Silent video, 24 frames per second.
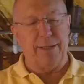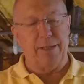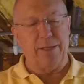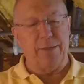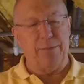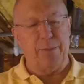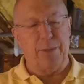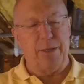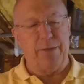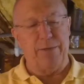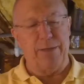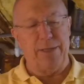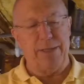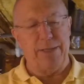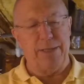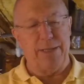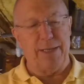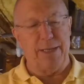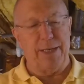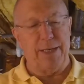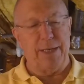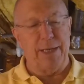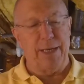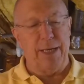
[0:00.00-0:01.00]
this
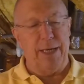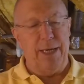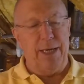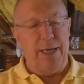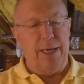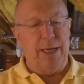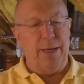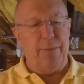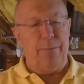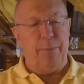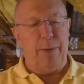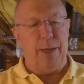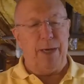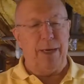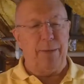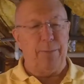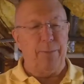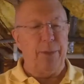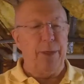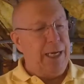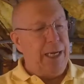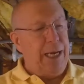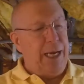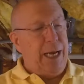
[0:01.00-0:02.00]
PVC pipe.
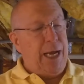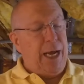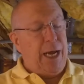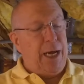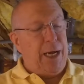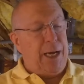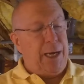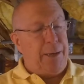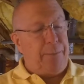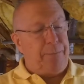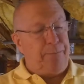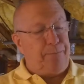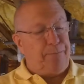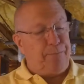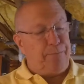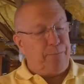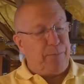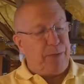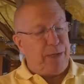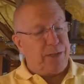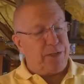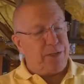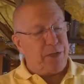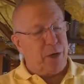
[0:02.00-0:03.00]
Um,
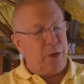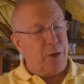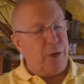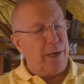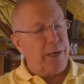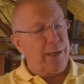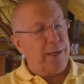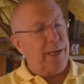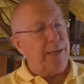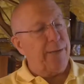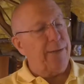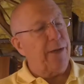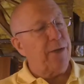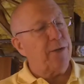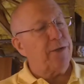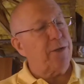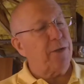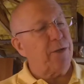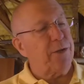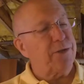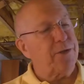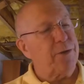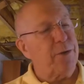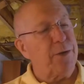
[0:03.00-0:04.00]
so and then there's
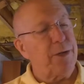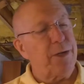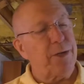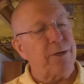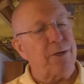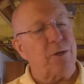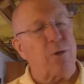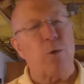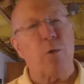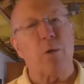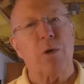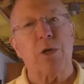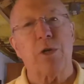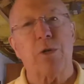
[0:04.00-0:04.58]
also another quarter